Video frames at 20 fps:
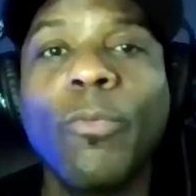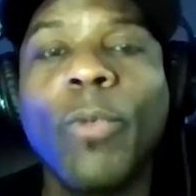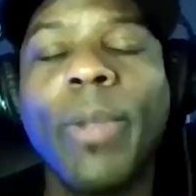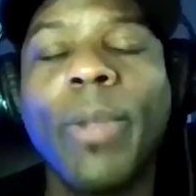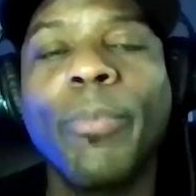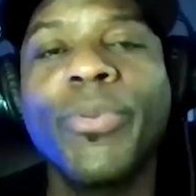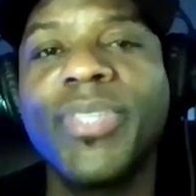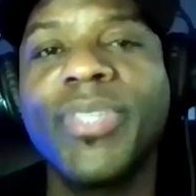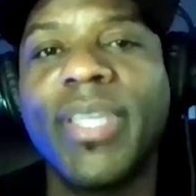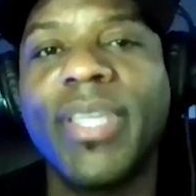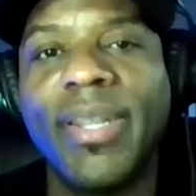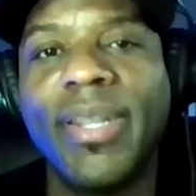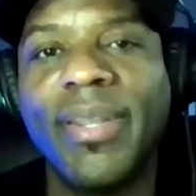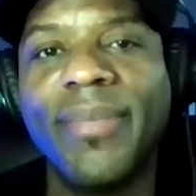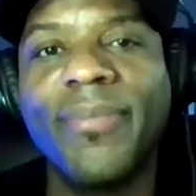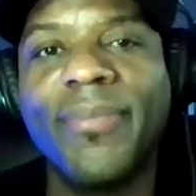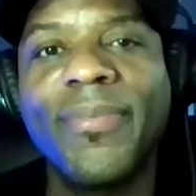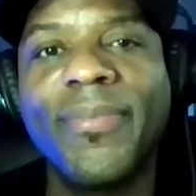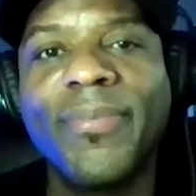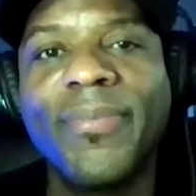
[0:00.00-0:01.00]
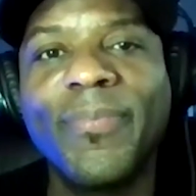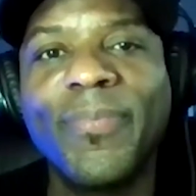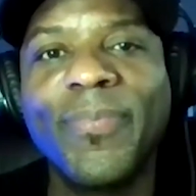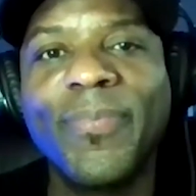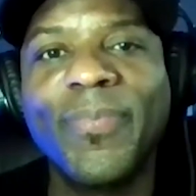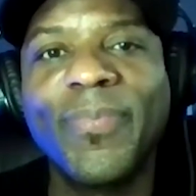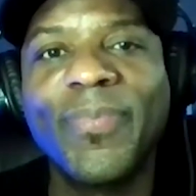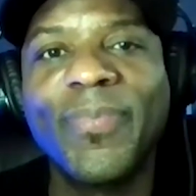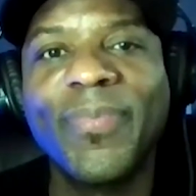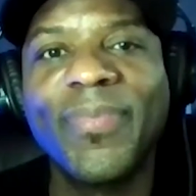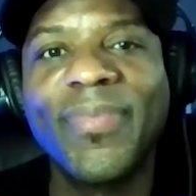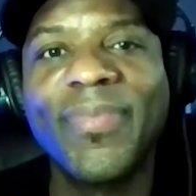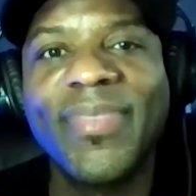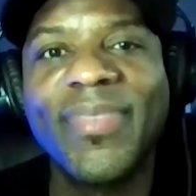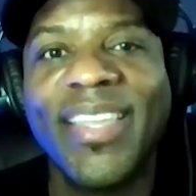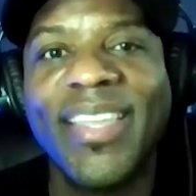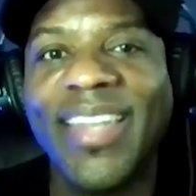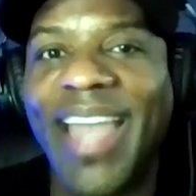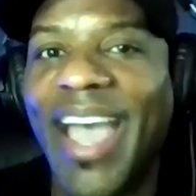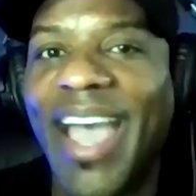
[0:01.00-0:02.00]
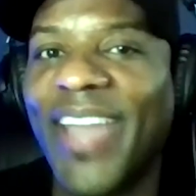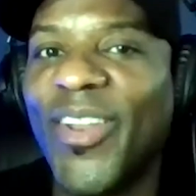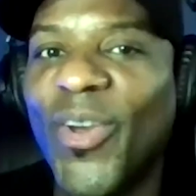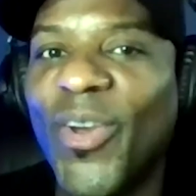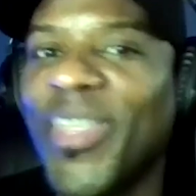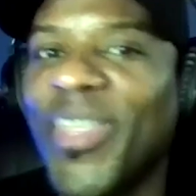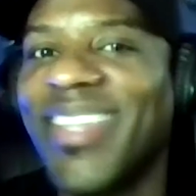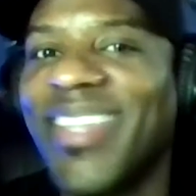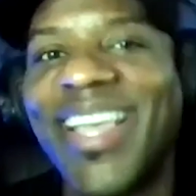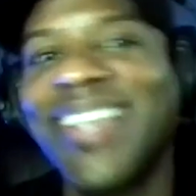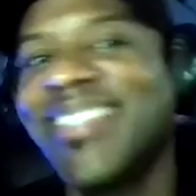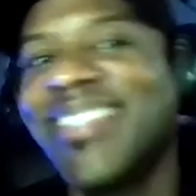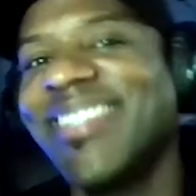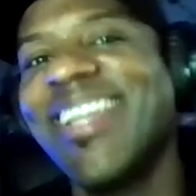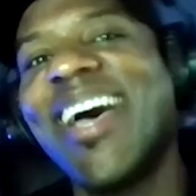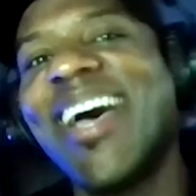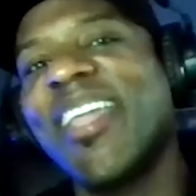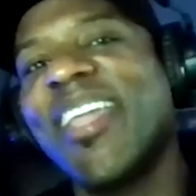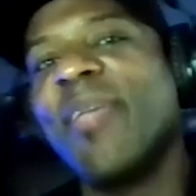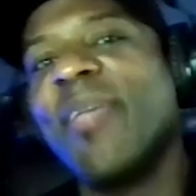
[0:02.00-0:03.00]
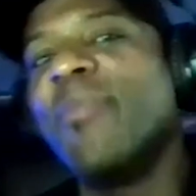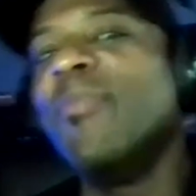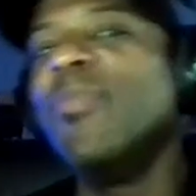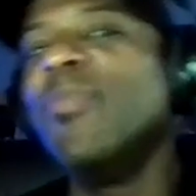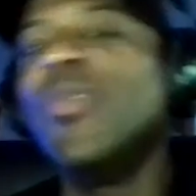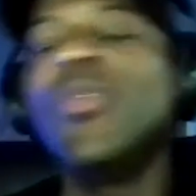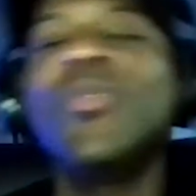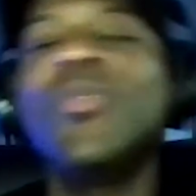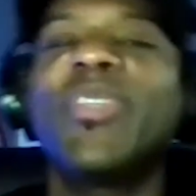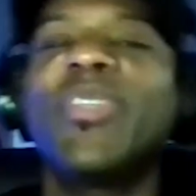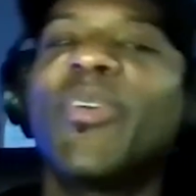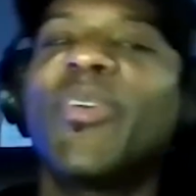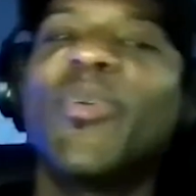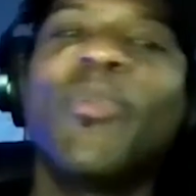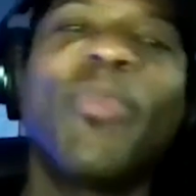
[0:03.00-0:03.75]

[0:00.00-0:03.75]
representative. Now, I know that that's not a musical